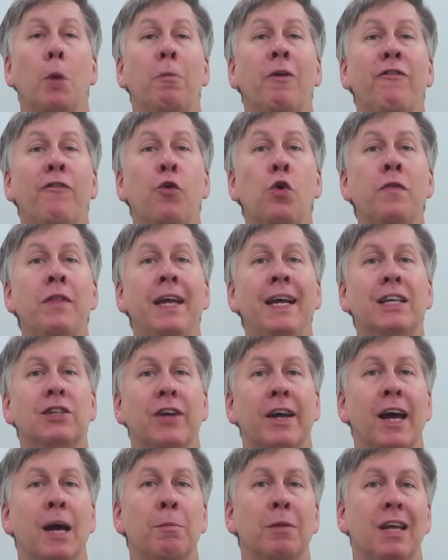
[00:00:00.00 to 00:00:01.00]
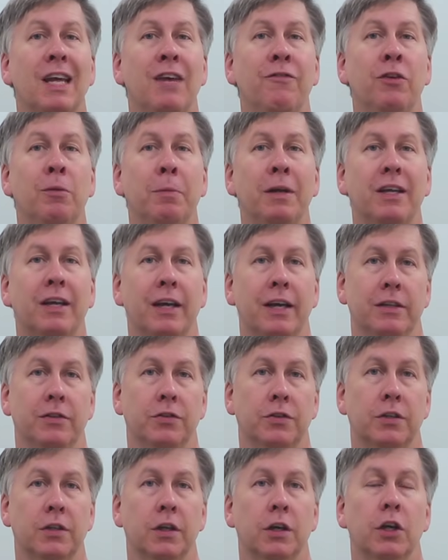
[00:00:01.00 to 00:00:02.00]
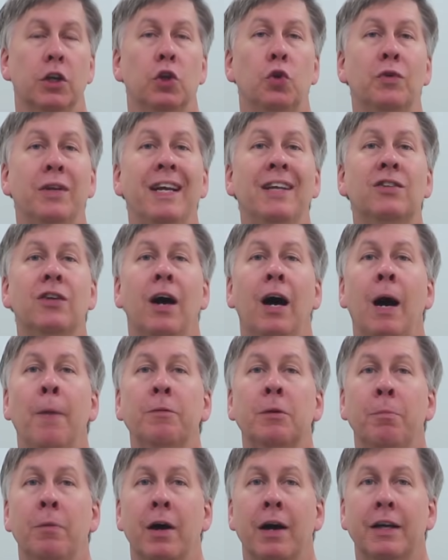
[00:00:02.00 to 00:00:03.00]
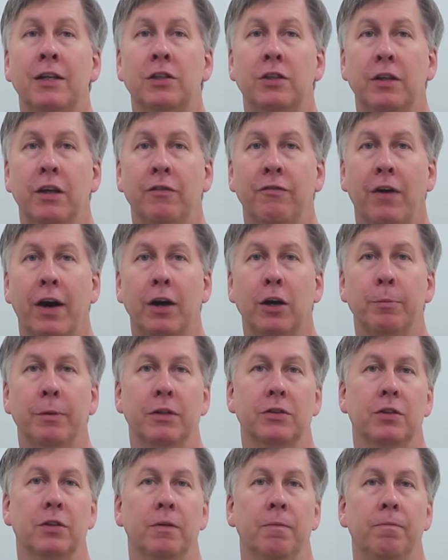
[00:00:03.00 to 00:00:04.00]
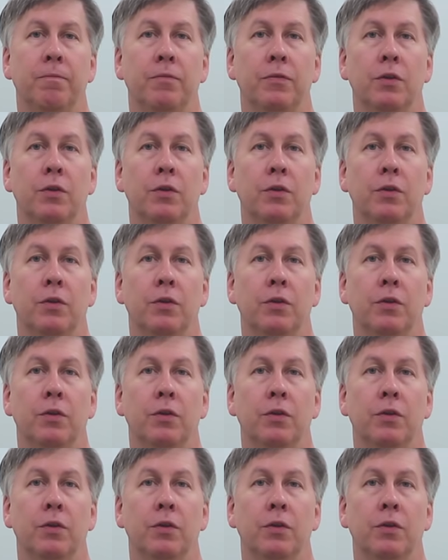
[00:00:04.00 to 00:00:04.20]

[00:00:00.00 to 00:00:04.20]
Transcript: Before the exam even begins, you need to optimize the environment.